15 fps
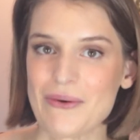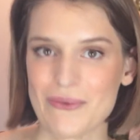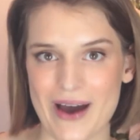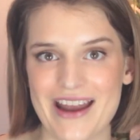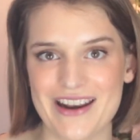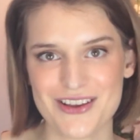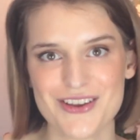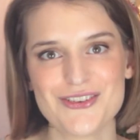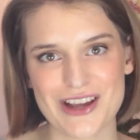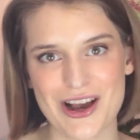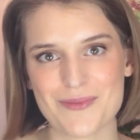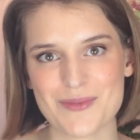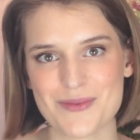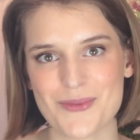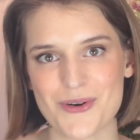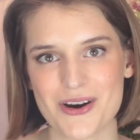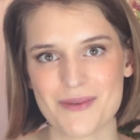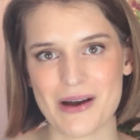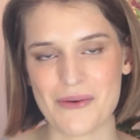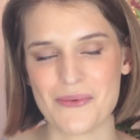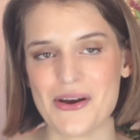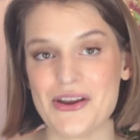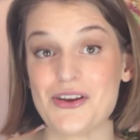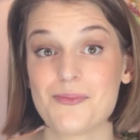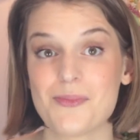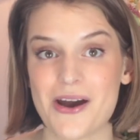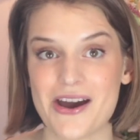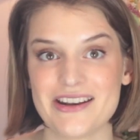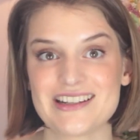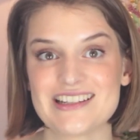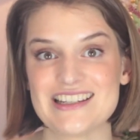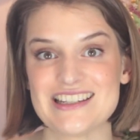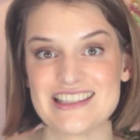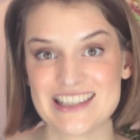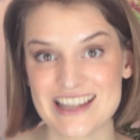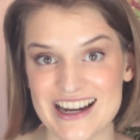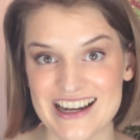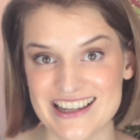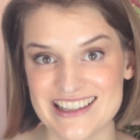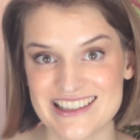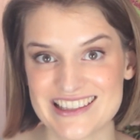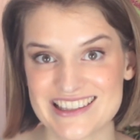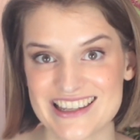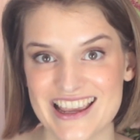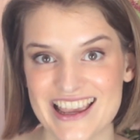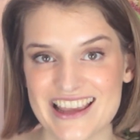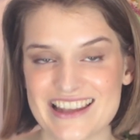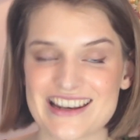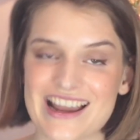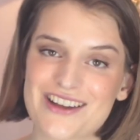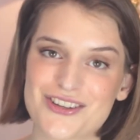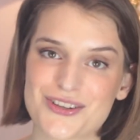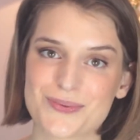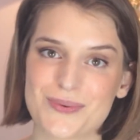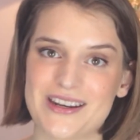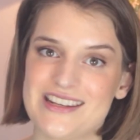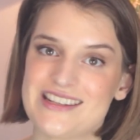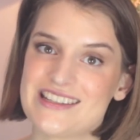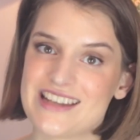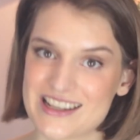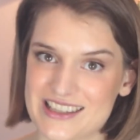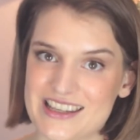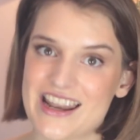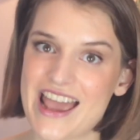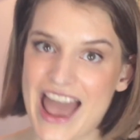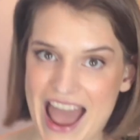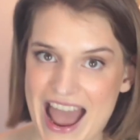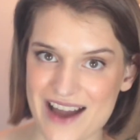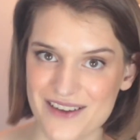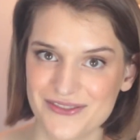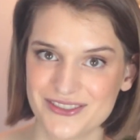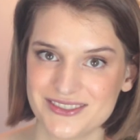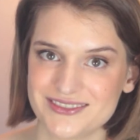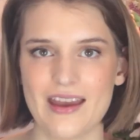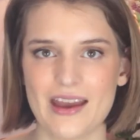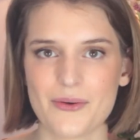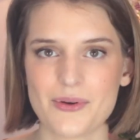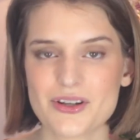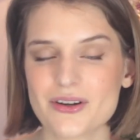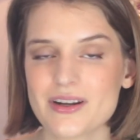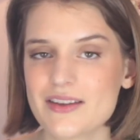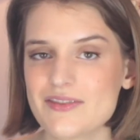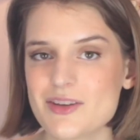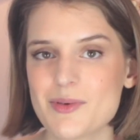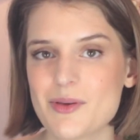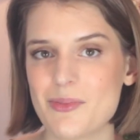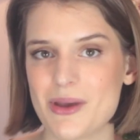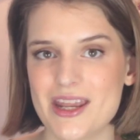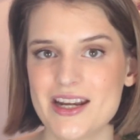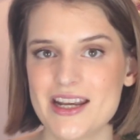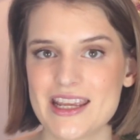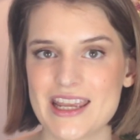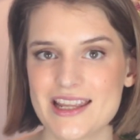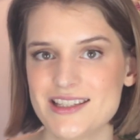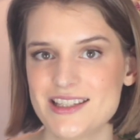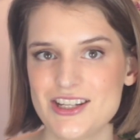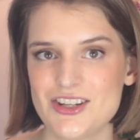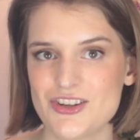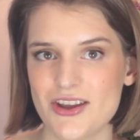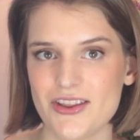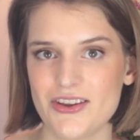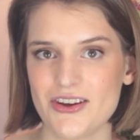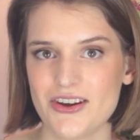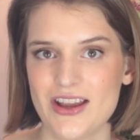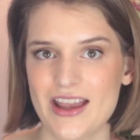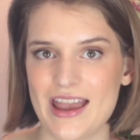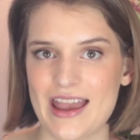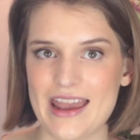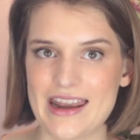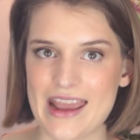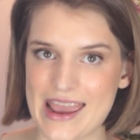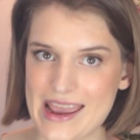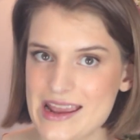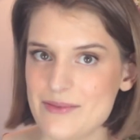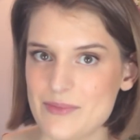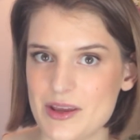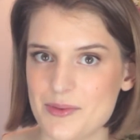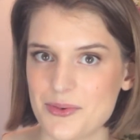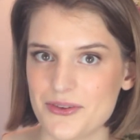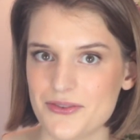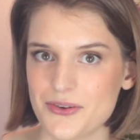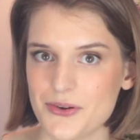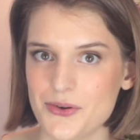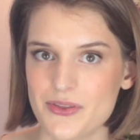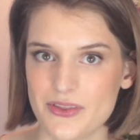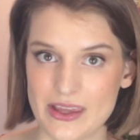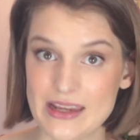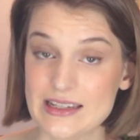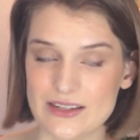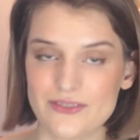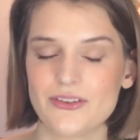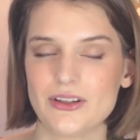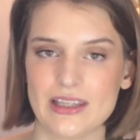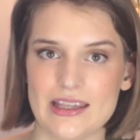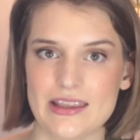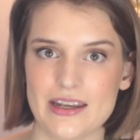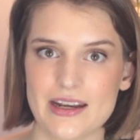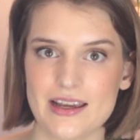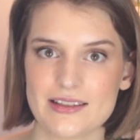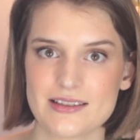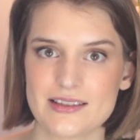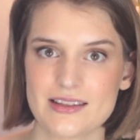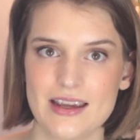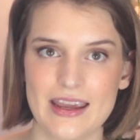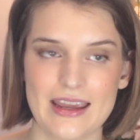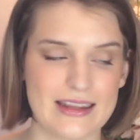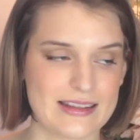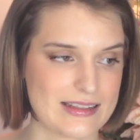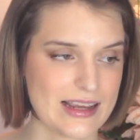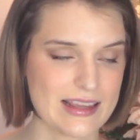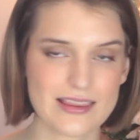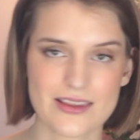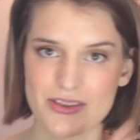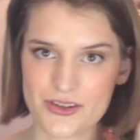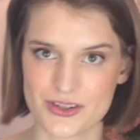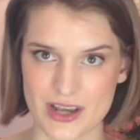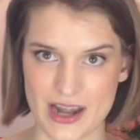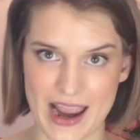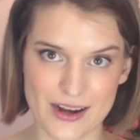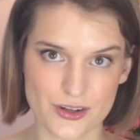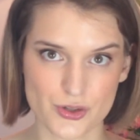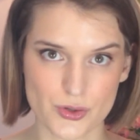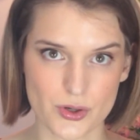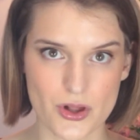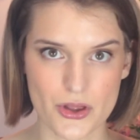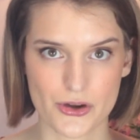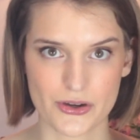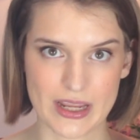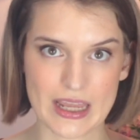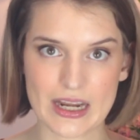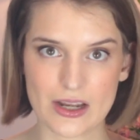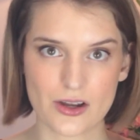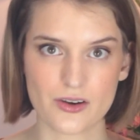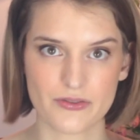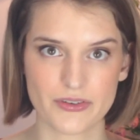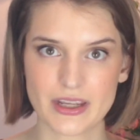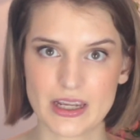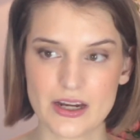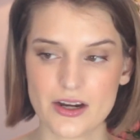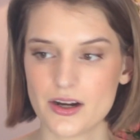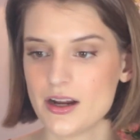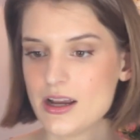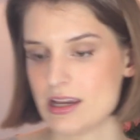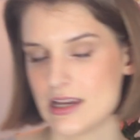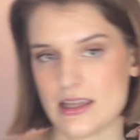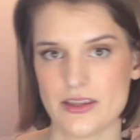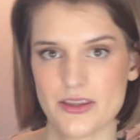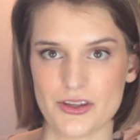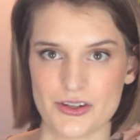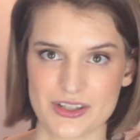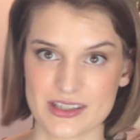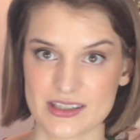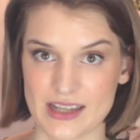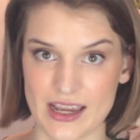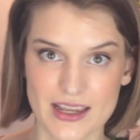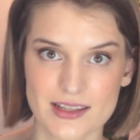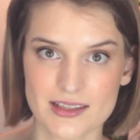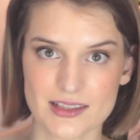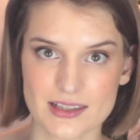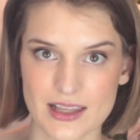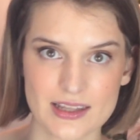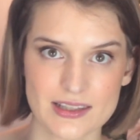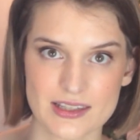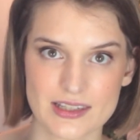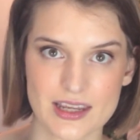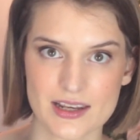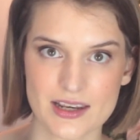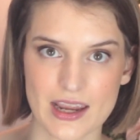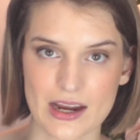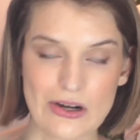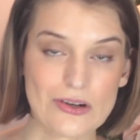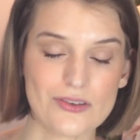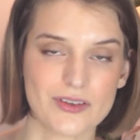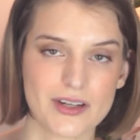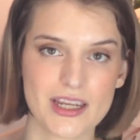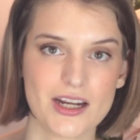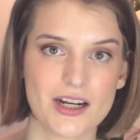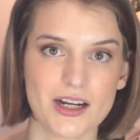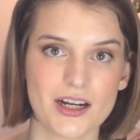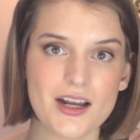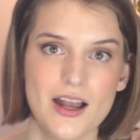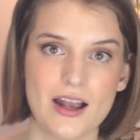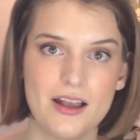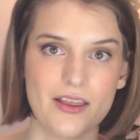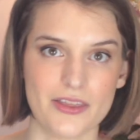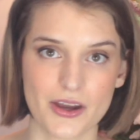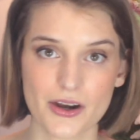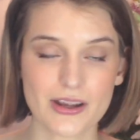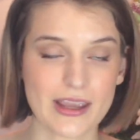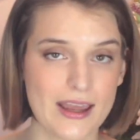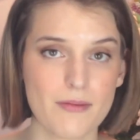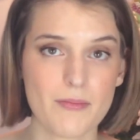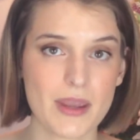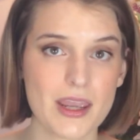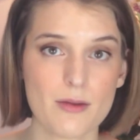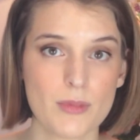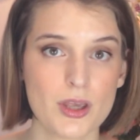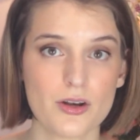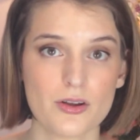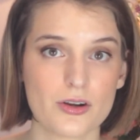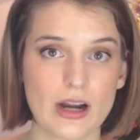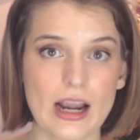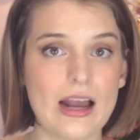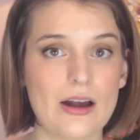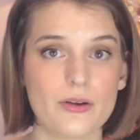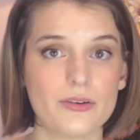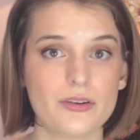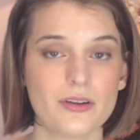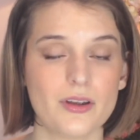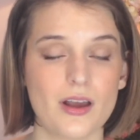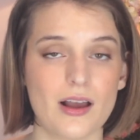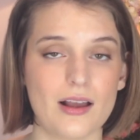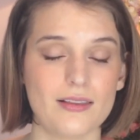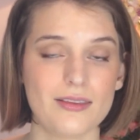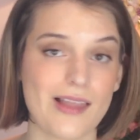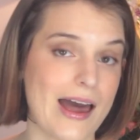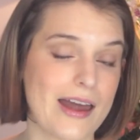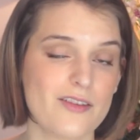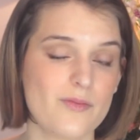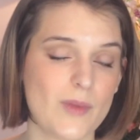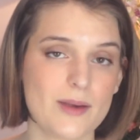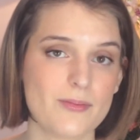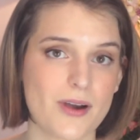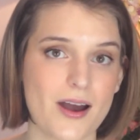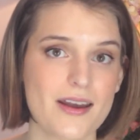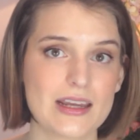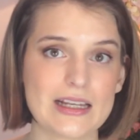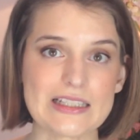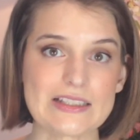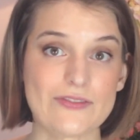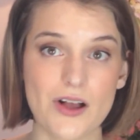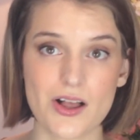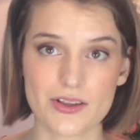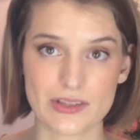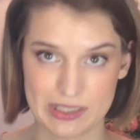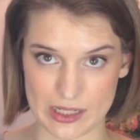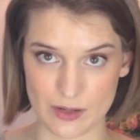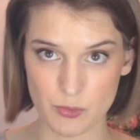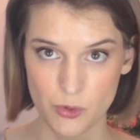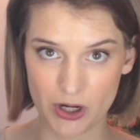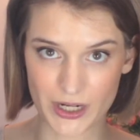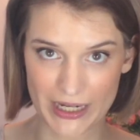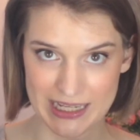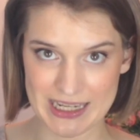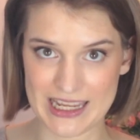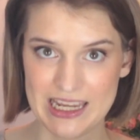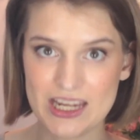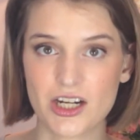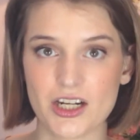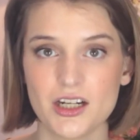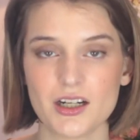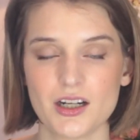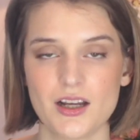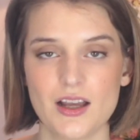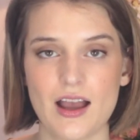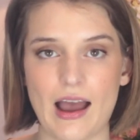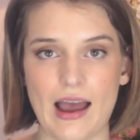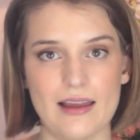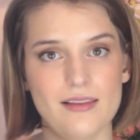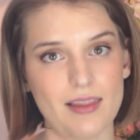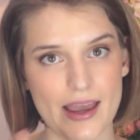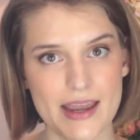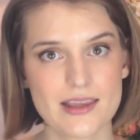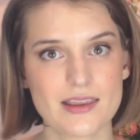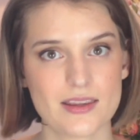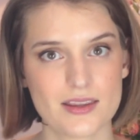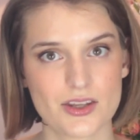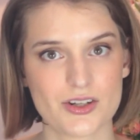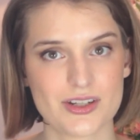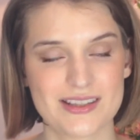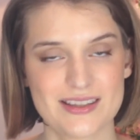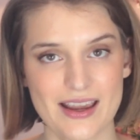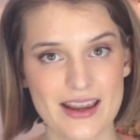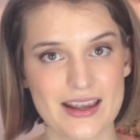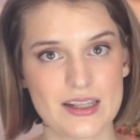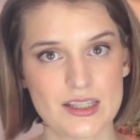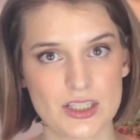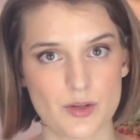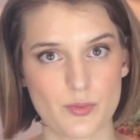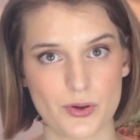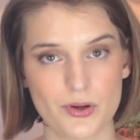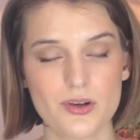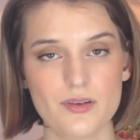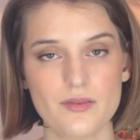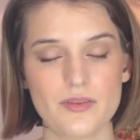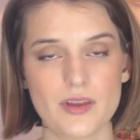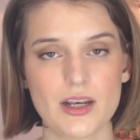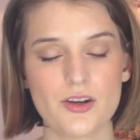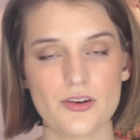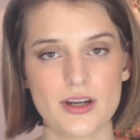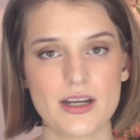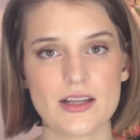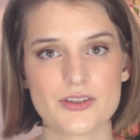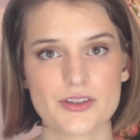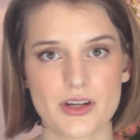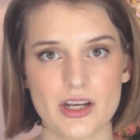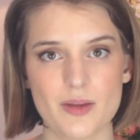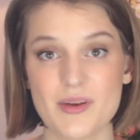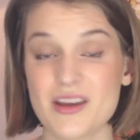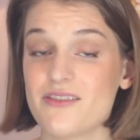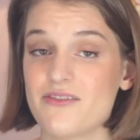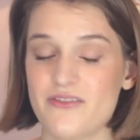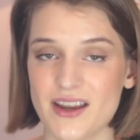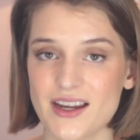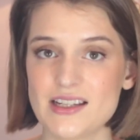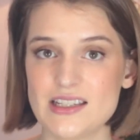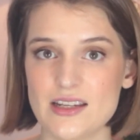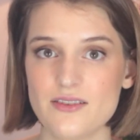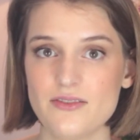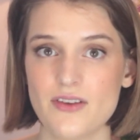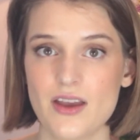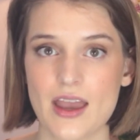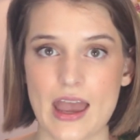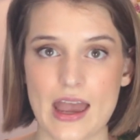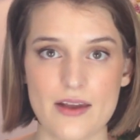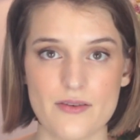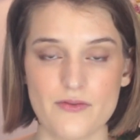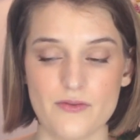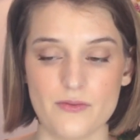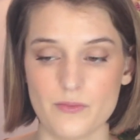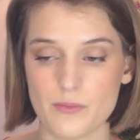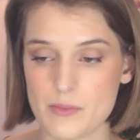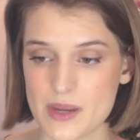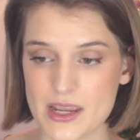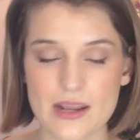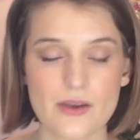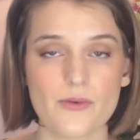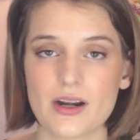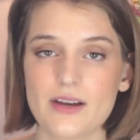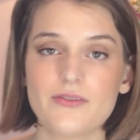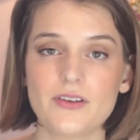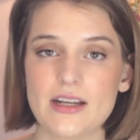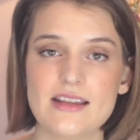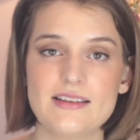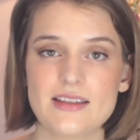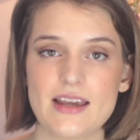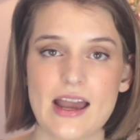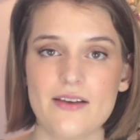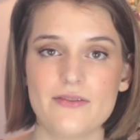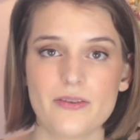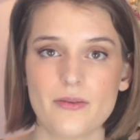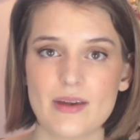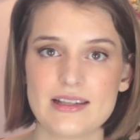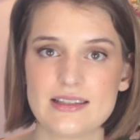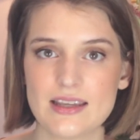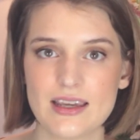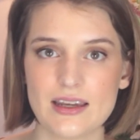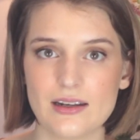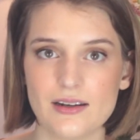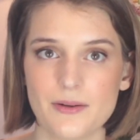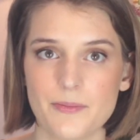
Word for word: why don't you tell me more about what your product does and not just what it doesn't have? We don't have to be pitted against each other and hate people who think differently than us. It's not that there's natural and organic over here and then there's science led skincare over here. There can be a middle ground. A lot of my products fall somewhere in here. I like that there's science to prove that ingredients are going to be effective at meeting whatever needs I have for my skin.